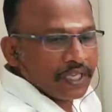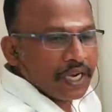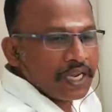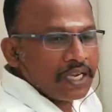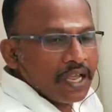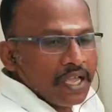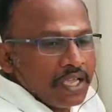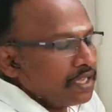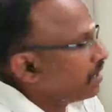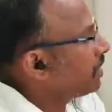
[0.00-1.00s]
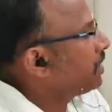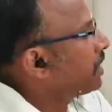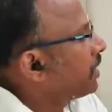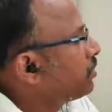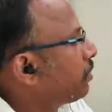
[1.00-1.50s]
Right? Here in
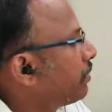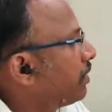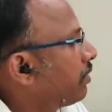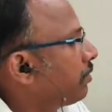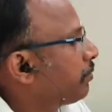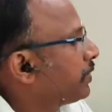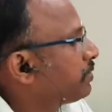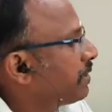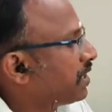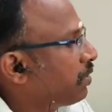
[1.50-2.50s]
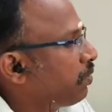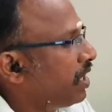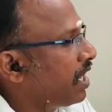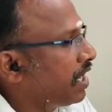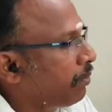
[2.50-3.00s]
perspective
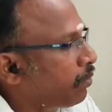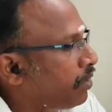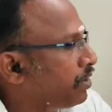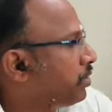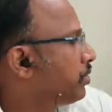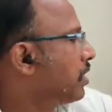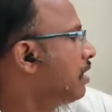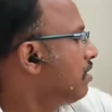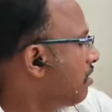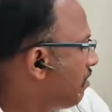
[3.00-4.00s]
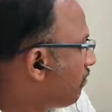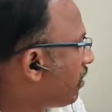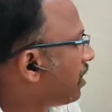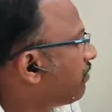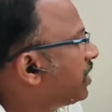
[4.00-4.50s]
only I am going to draw.
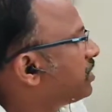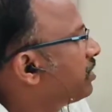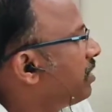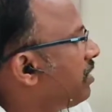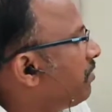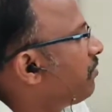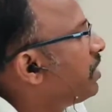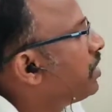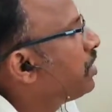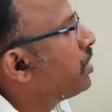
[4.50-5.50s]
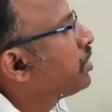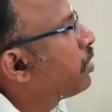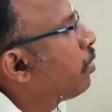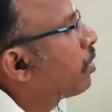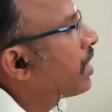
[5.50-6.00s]
For which we need
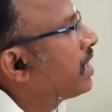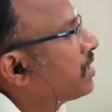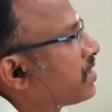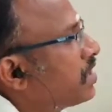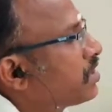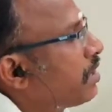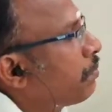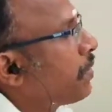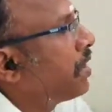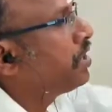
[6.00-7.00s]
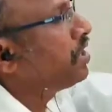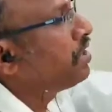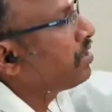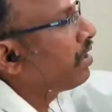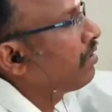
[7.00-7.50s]
to locate station point
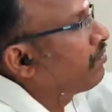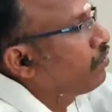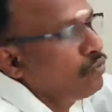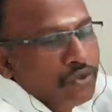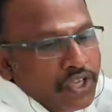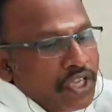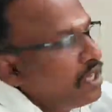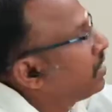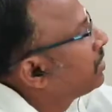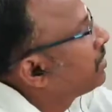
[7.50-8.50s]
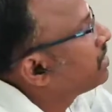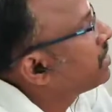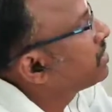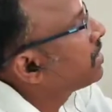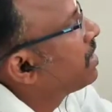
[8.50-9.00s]
in top view E, which
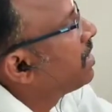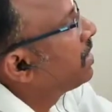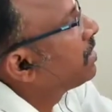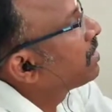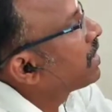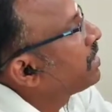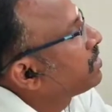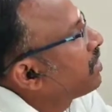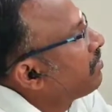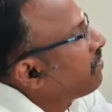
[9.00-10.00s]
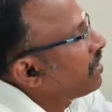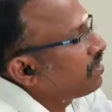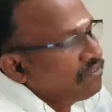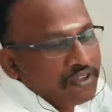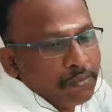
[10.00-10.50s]
is right side
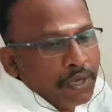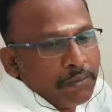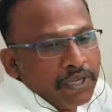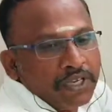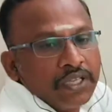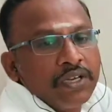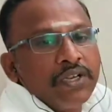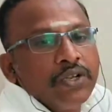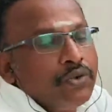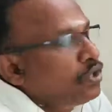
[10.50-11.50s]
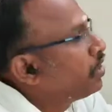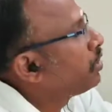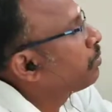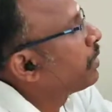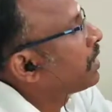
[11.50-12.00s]
45 millimeter. You
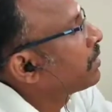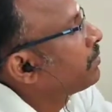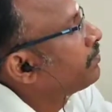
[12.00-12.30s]
need to mark.